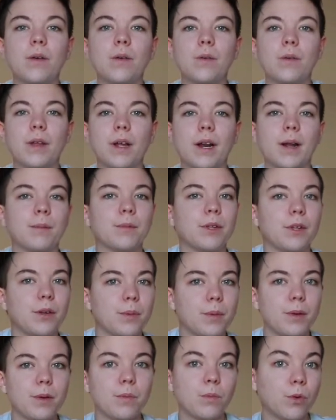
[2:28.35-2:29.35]
that I'm a
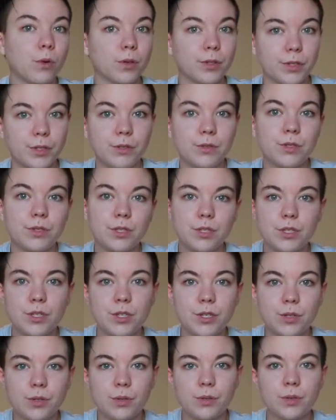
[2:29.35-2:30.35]
little bit more used
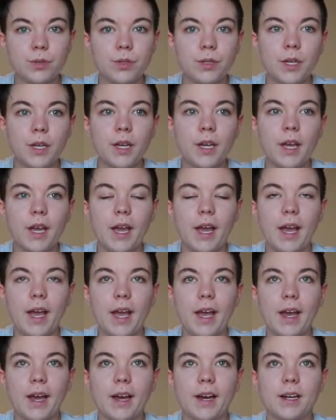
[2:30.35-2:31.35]
to
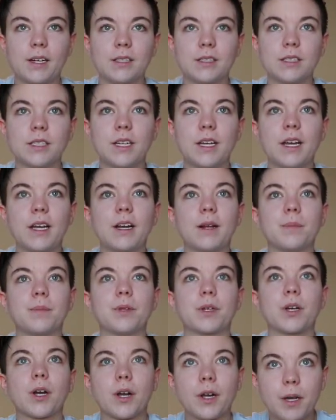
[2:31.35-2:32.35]
and hit up
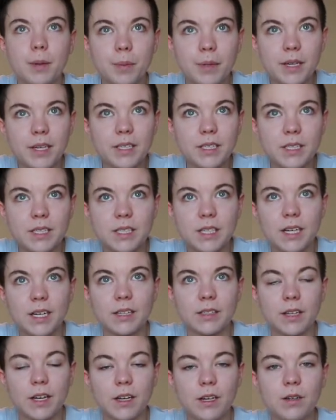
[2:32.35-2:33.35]
the curry place that
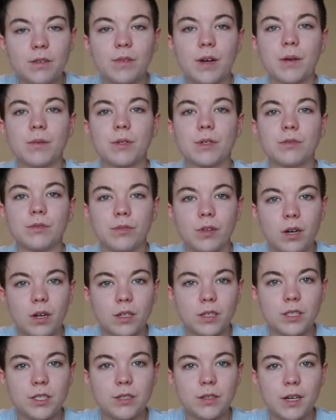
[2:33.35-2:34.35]
I love. I want to
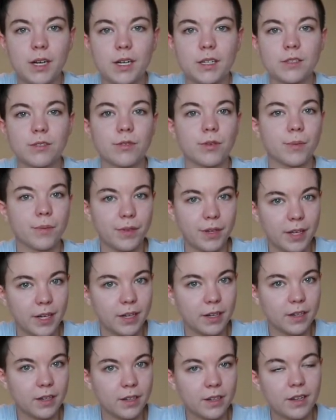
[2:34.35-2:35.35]
vlog to you guys from
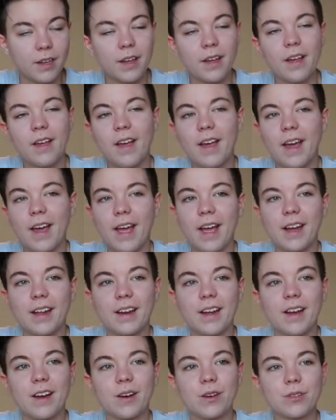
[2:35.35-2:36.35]
there.
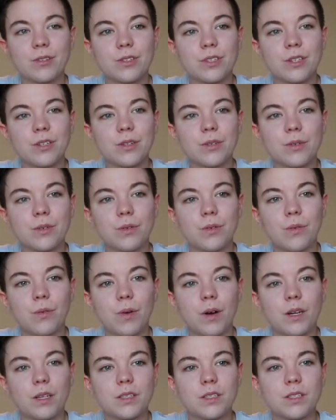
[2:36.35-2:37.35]
And I also
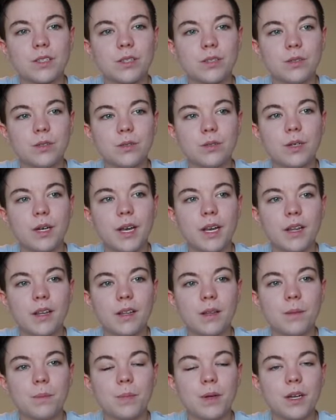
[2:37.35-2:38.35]
want to
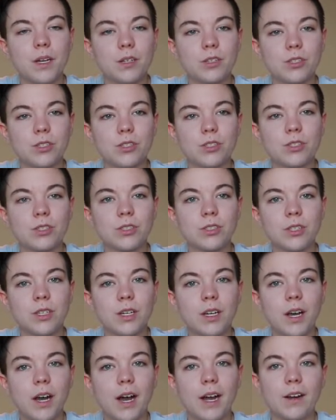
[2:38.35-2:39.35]
hit the beach.
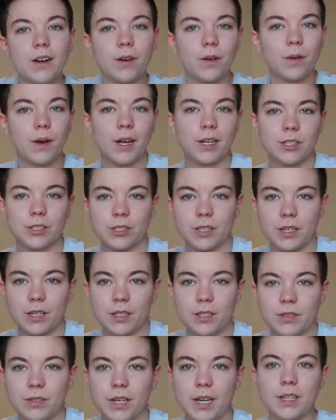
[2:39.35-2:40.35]
I know I just got
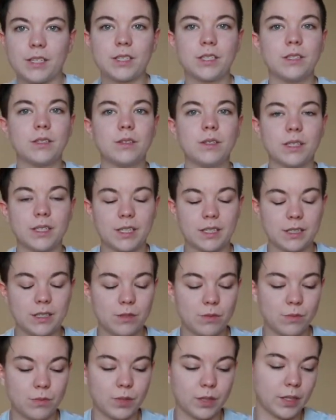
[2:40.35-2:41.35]
a new tattoo and
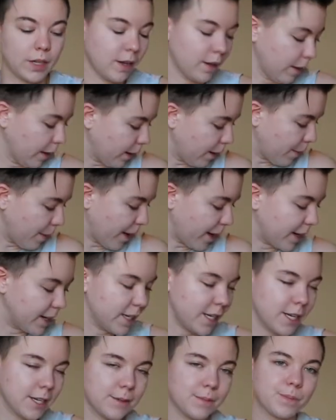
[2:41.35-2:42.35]
that's really like a bad
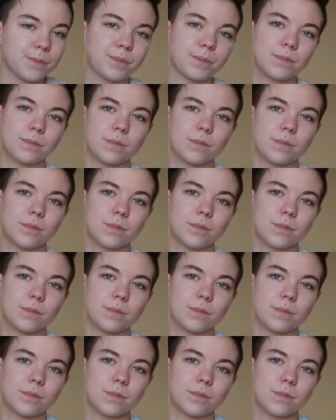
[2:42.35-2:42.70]
idea,